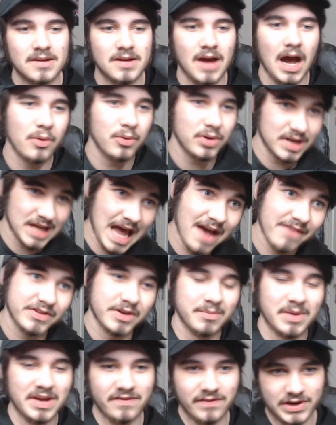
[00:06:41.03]
I wouldn't have
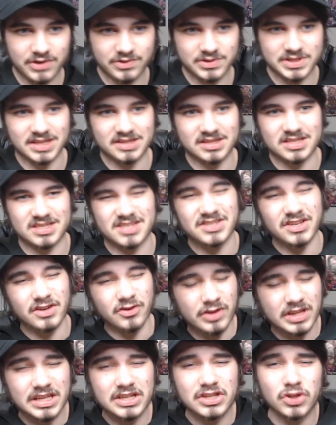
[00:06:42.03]
to make videos like this, because I
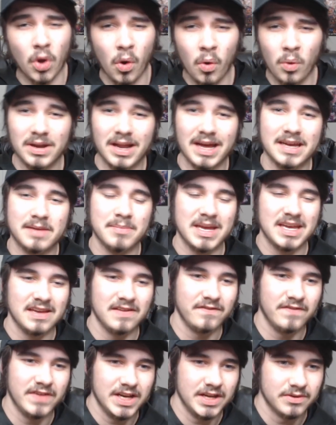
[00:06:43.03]
really don't like
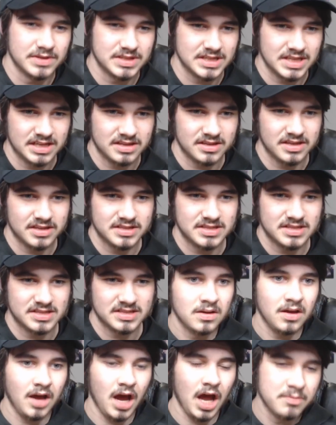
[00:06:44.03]
making videos like this.
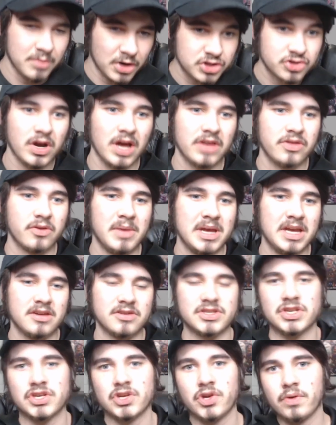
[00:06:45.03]
I'd much rather make a
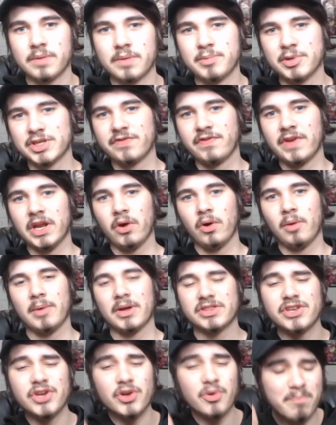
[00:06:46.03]
security breach video
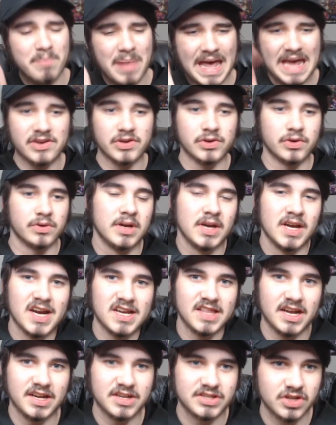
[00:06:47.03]
about the new banner
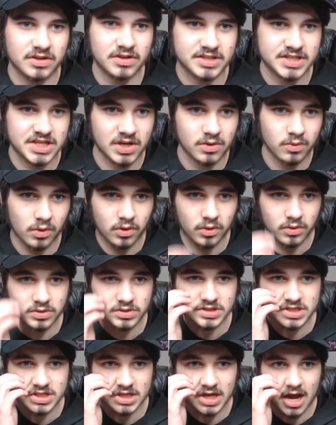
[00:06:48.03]
that is on
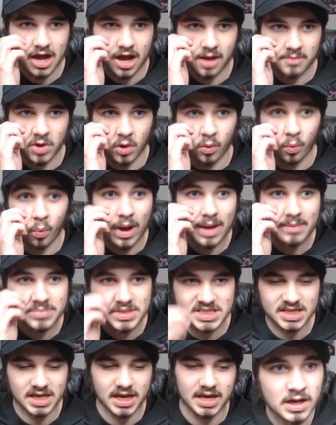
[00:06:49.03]
Stilwell's website.